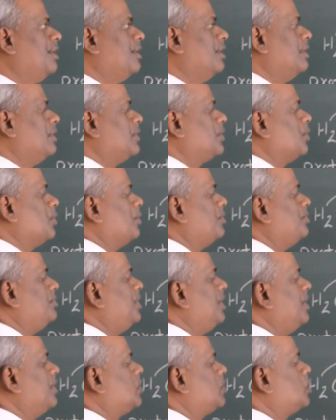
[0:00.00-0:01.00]
So
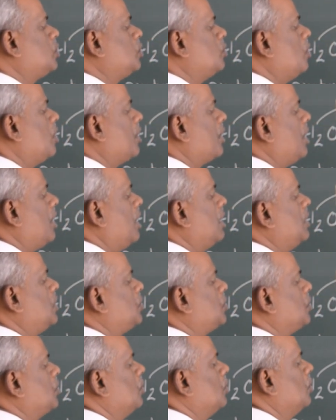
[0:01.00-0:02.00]
these two are
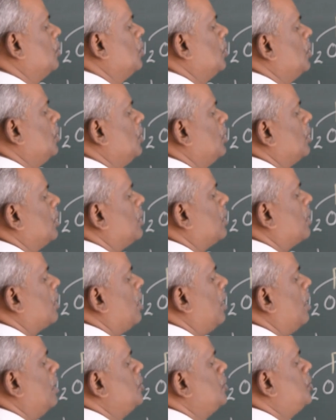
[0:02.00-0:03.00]
also
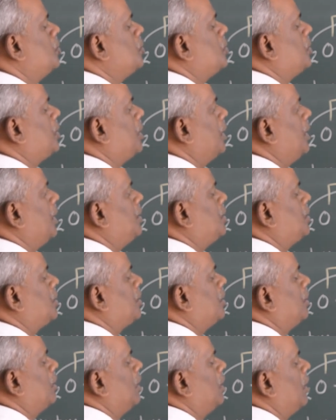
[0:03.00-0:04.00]

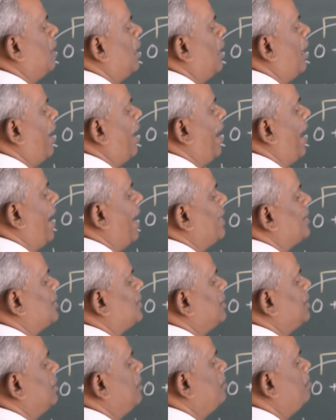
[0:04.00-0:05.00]
conjugate
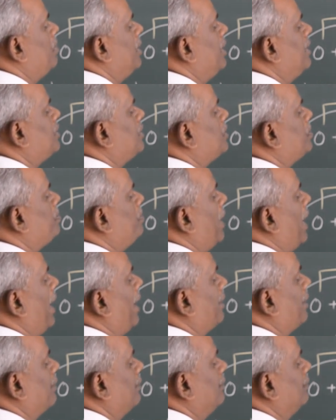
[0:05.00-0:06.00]
acid-base pair.